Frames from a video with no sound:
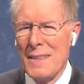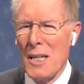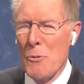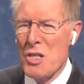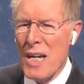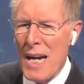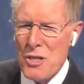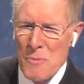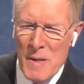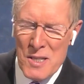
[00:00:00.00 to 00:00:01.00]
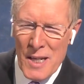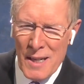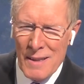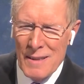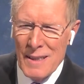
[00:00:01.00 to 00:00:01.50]
You know what you guys are
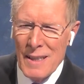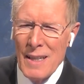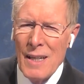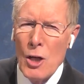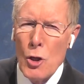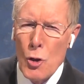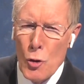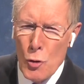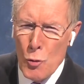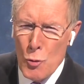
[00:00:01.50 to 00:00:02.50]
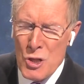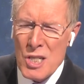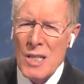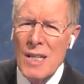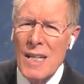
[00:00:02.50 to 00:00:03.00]
missing?
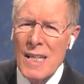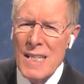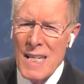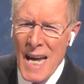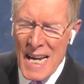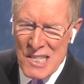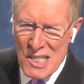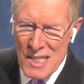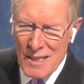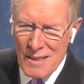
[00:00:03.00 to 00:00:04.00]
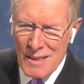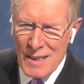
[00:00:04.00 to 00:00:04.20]
Whose nest?